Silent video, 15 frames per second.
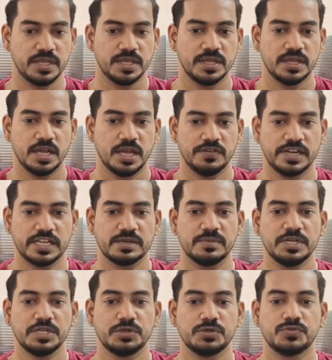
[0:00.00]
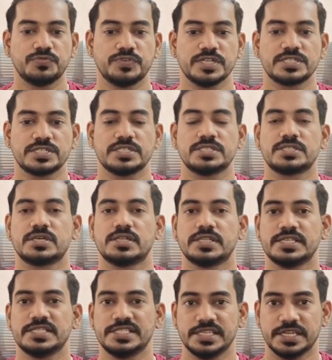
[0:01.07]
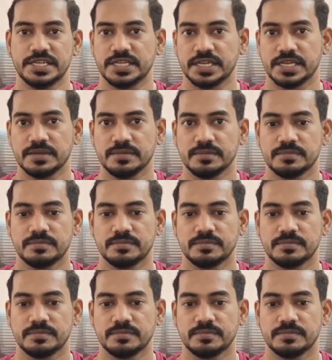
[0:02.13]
I will recommend you to first install the JDK